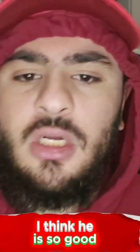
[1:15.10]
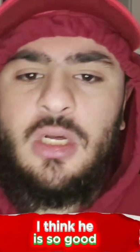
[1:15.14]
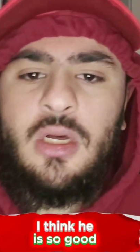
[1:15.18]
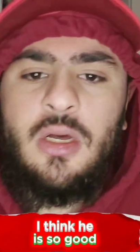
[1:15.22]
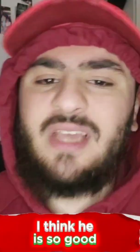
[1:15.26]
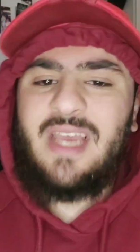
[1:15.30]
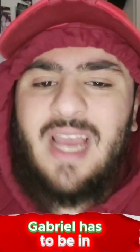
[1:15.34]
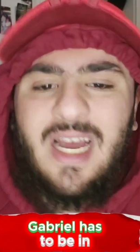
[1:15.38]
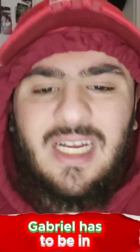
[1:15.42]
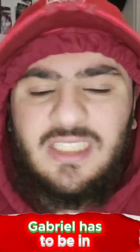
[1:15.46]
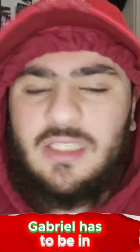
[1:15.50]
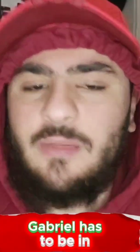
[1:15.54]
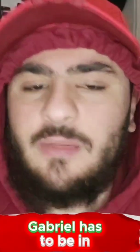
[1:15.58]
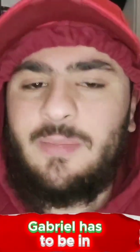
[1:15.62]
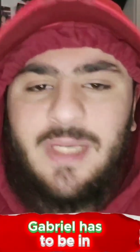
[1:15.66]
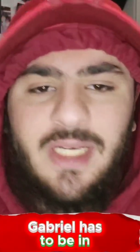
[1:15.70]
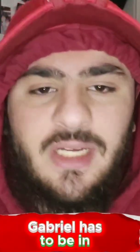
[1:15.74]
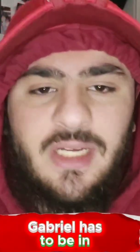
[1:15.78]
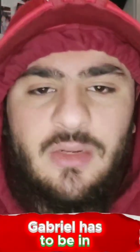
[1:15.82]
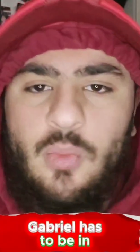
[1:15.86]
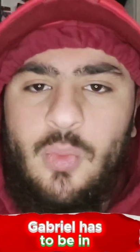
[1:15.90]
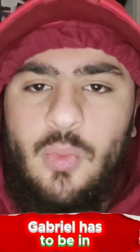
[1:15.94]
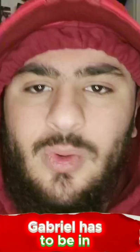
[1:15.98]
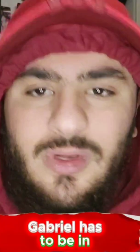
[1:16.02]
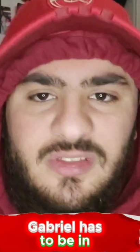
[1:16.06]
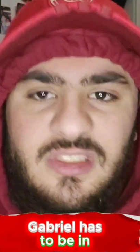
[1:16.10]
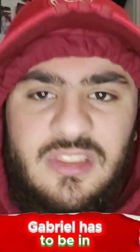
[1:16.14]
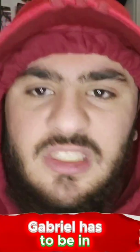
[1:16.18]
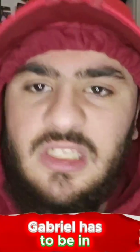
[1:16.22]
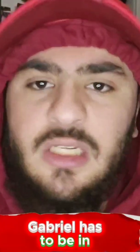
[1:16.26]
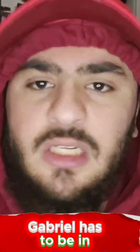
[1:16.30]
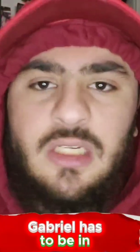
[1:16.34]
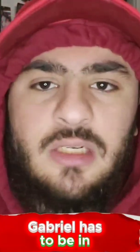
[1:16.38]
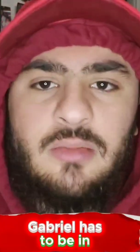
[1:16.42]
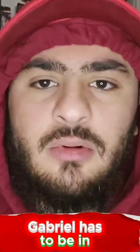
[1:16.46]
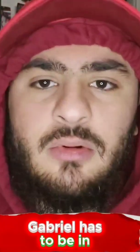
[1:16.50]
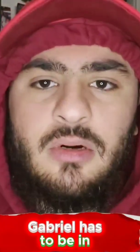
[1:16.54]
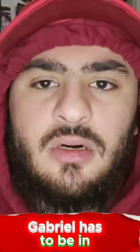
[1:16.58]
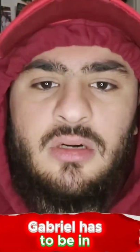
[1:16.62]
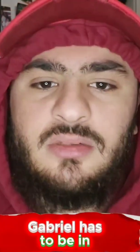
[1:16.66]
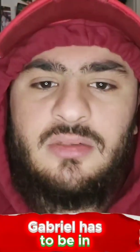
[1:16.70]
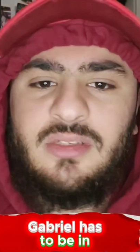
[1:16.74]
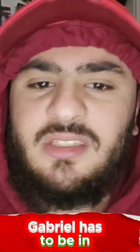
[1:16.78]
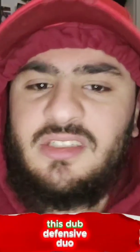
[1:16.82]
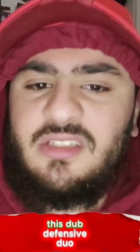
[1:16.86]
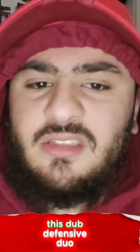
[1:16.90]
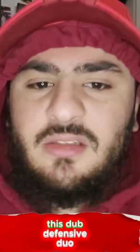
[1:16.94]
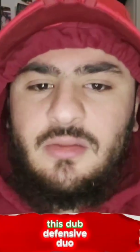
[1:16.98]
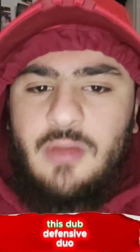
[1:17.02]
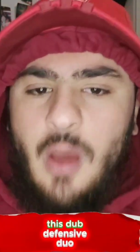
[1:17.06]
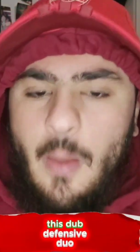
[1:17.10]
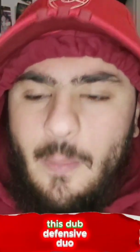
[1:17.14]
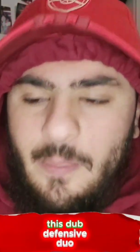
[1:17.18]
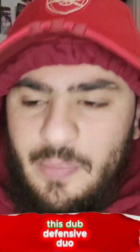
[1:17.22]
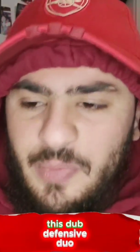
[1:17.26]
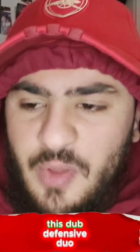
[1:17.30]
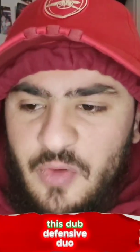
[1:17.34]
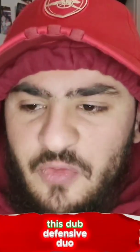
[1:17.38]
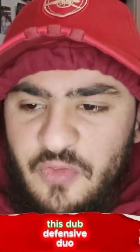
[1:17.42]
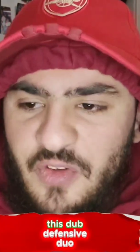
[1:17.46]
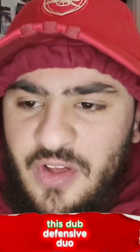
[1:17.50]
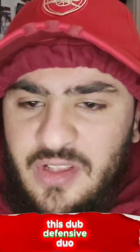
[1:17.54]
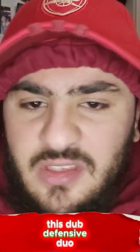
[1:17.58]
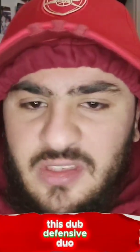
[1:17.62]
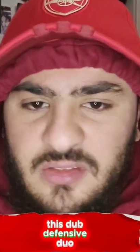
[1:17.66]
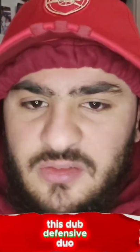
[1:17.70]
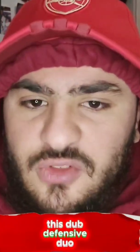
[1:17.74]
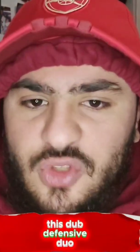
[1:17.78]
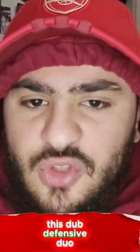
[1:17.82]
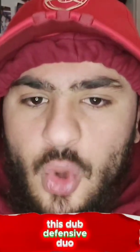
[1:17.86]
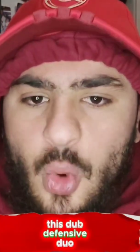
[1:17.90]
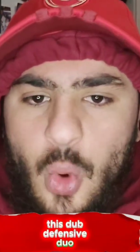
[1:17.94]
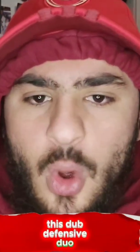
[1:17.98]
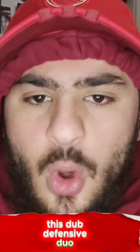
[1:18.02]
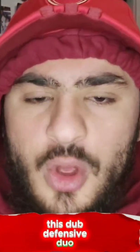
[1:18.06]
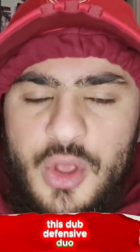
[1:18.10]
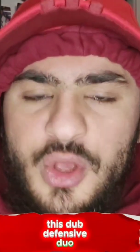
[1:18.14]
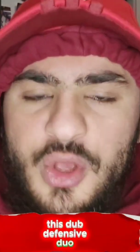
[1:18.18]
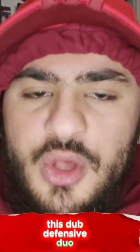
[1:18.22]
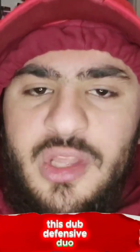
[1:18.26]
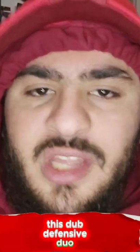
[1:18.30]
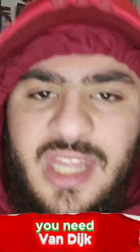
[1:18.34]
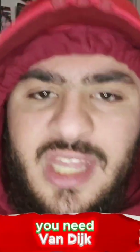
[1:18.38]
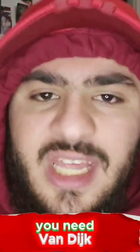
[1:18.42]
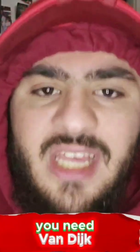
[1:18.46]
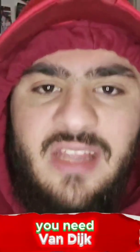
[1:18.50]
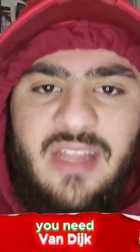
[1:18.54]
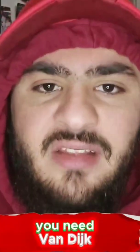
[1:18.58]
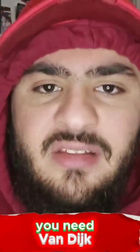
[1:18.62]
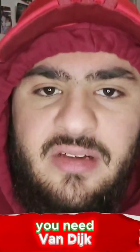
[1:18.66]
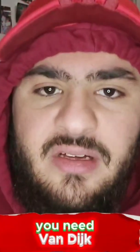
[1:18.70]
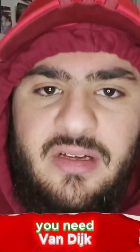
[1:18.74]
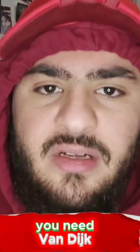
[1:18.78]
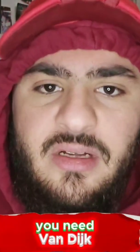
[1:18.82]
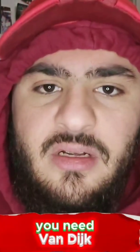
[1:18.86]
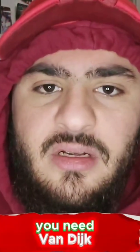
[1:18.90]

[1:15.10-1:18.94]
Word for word: He has to be in with Saliba. This the defensive duo you need.